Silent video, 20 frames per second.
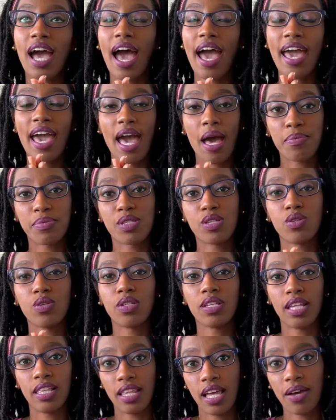I
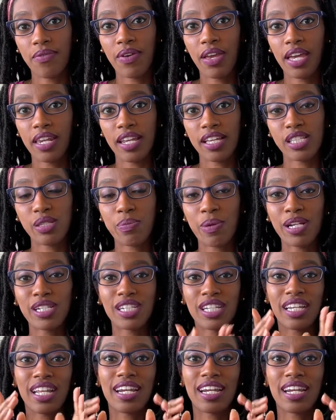absolutely love hand expression,